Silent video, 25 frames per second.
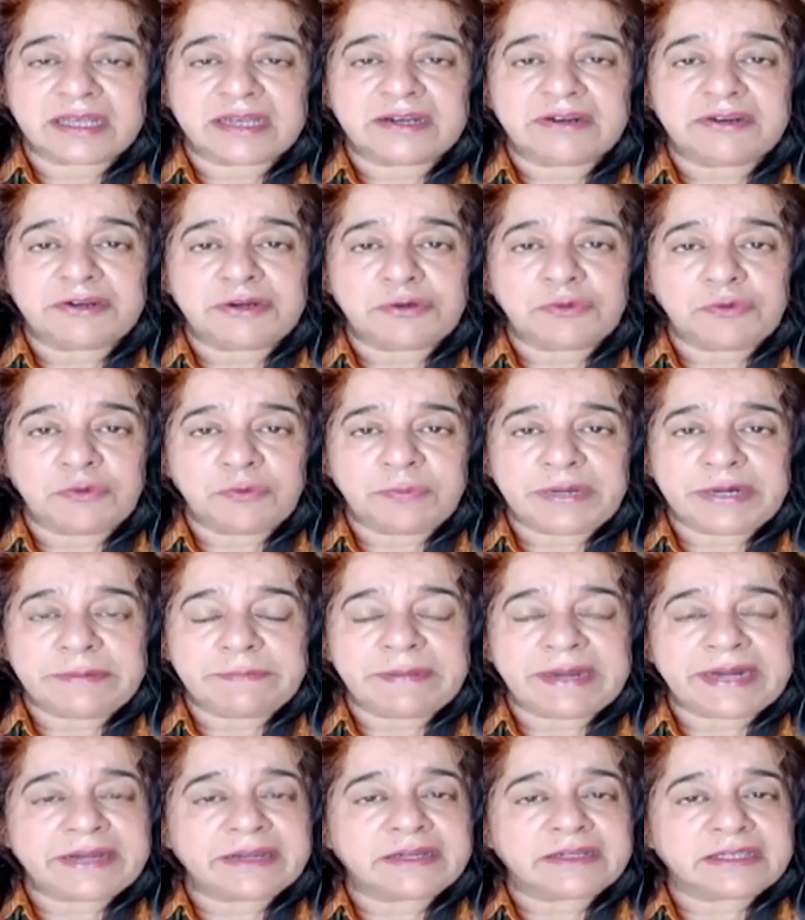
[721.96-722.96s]
it will do a
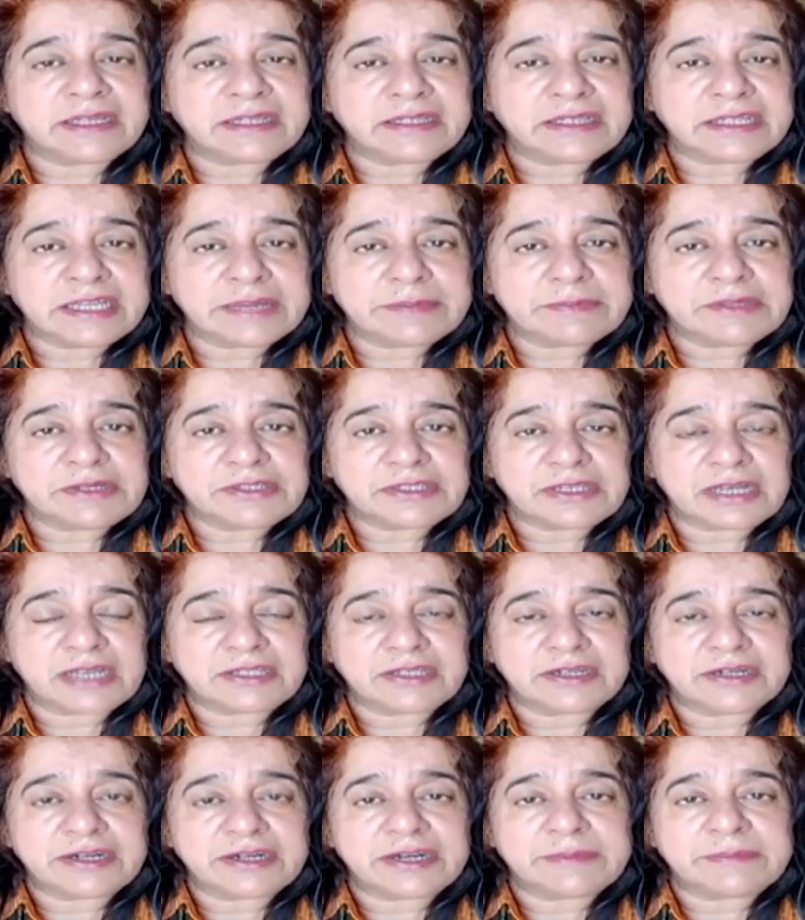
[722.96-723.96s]
bit better than the
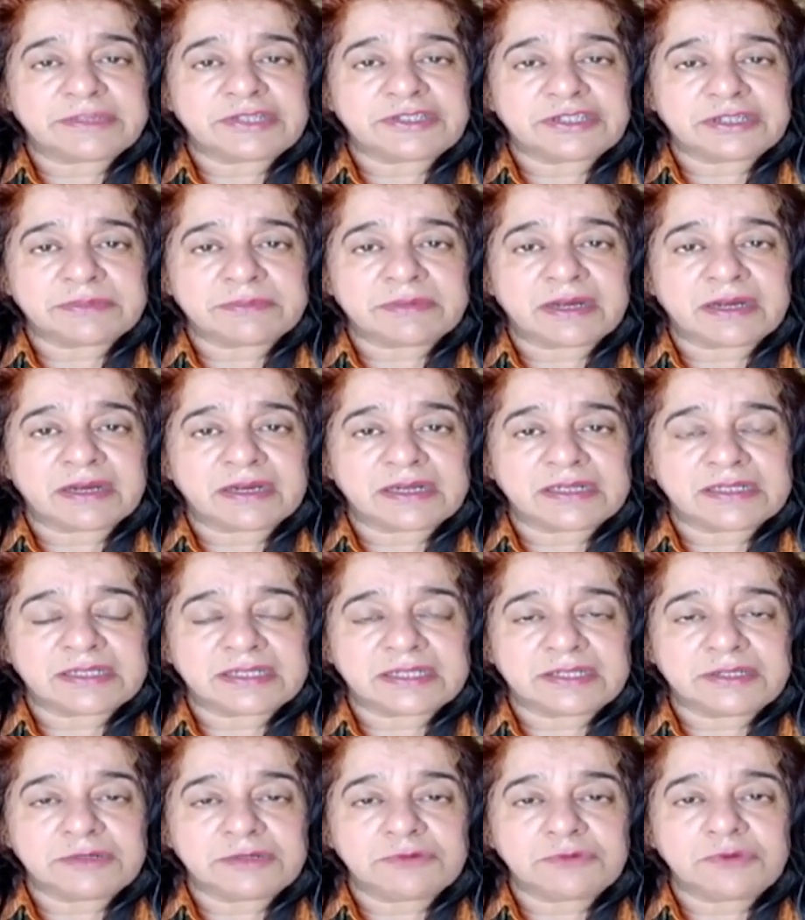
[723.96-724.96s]
other emerging markets,
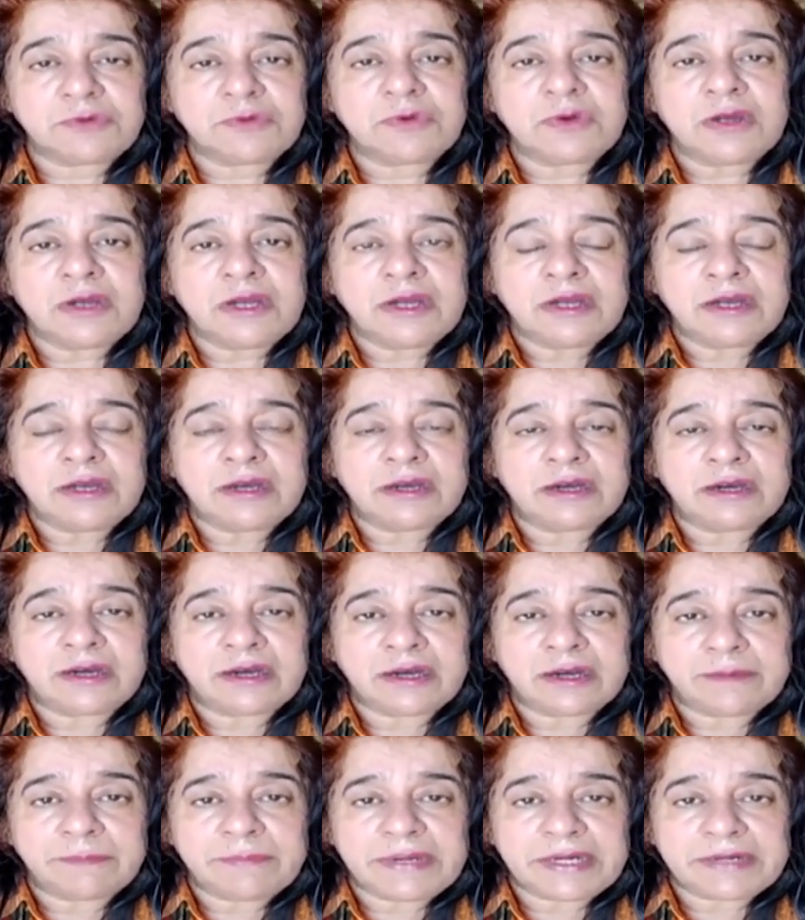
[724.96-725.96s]
and do
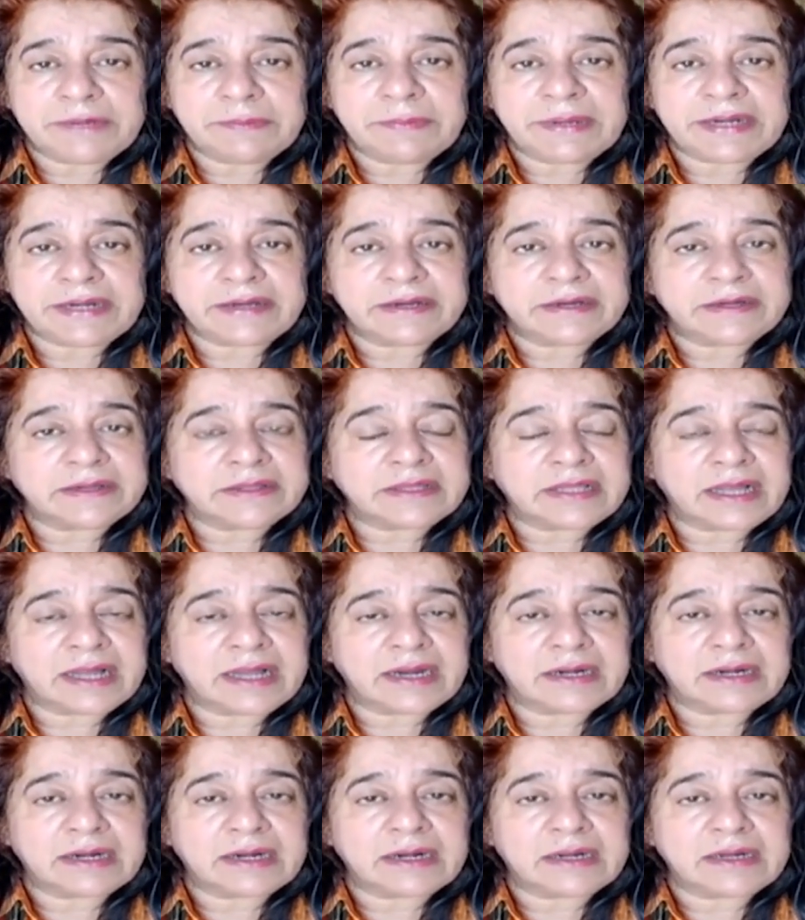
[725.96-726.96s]
a bit better
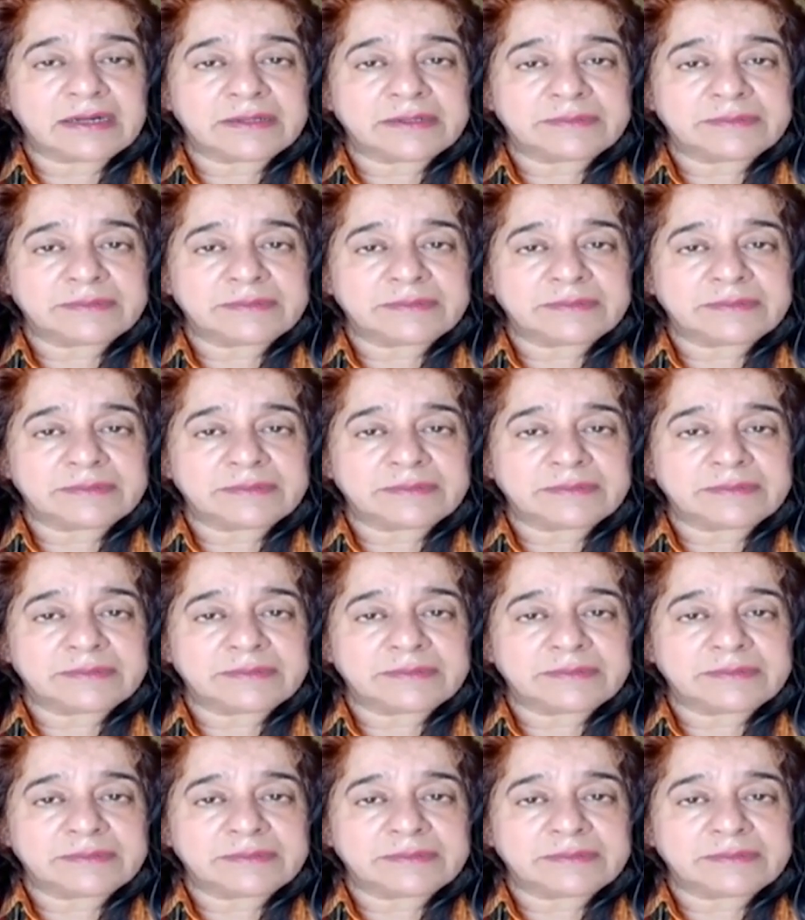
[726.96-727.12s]
than